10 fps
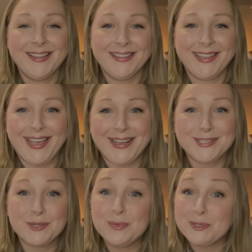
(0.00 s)
The
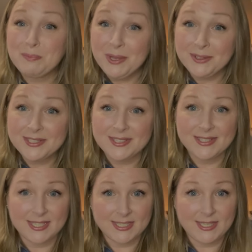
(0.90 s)
castle was built in
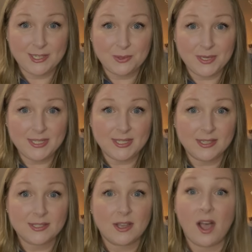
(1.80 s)

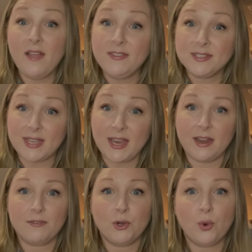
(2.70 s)
1626 on the site
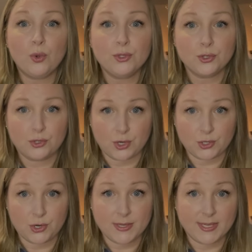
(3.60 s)
of an older
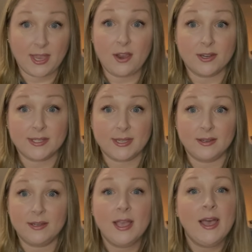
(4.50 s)
structure as a
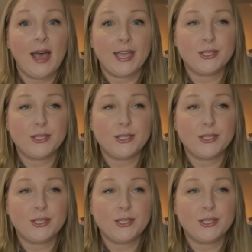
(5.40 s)
garrison. I